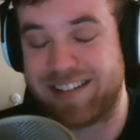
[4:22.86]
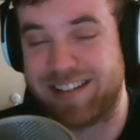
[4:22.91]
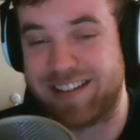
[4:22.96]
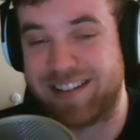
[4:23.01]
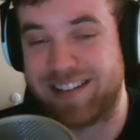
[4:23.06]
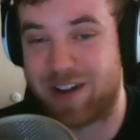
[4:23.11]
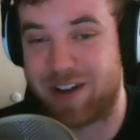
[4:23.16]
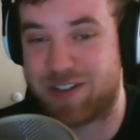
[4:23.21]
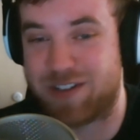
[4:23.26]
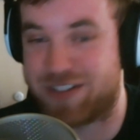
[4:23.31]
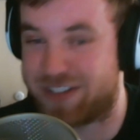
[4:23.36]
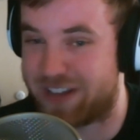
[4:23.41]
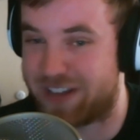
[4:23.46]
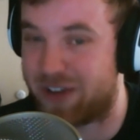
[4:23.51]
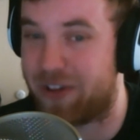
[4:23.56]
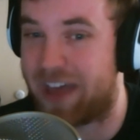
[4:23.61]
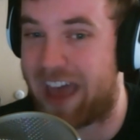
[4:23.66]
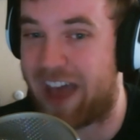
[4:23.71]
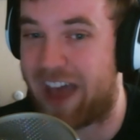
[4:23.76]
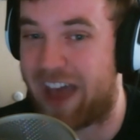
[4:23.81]
they're
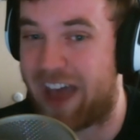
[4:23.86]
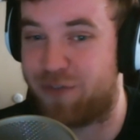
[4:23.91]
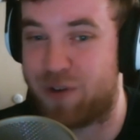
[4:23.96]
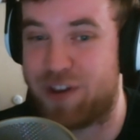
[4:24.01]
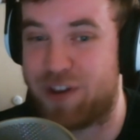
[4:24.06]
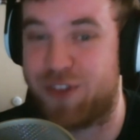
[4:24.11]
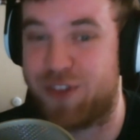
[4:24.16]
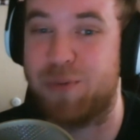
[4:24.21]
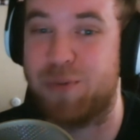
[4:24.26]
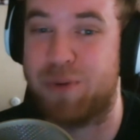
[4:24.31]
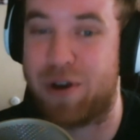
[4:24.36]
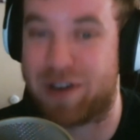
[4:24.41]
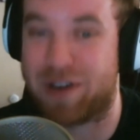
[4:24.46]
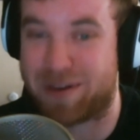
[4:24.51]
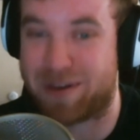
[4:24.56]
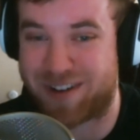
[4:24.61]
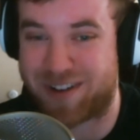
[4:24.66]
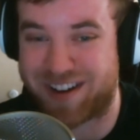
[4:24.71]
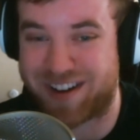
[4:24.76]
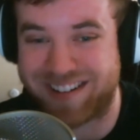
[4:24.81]
still halfway through
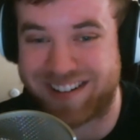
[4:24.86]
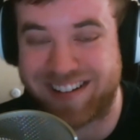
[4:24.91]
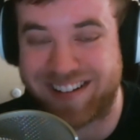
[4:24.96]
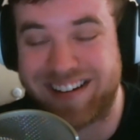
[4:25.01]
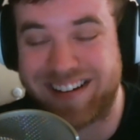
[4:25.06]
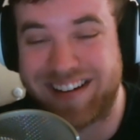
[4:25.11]
Pokemon.